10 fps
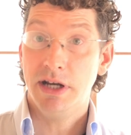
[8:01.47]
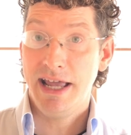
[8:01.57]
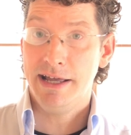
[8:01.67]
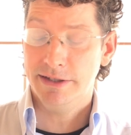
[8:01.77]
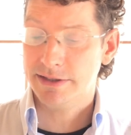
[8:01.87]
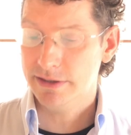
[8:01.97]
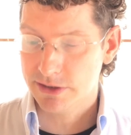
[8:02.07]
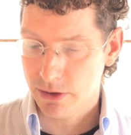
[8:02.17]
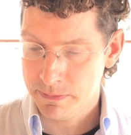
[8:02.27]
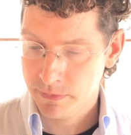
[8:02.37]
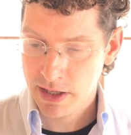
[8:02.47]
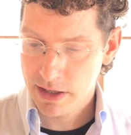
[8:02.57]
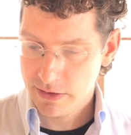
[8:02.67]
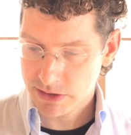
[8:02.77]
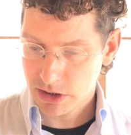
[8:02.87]
hands. So
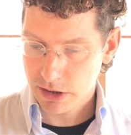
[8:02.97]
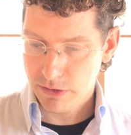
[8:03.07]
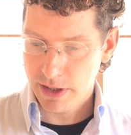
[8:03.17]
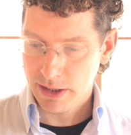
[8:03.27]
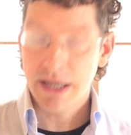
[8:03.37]
that's a good thing.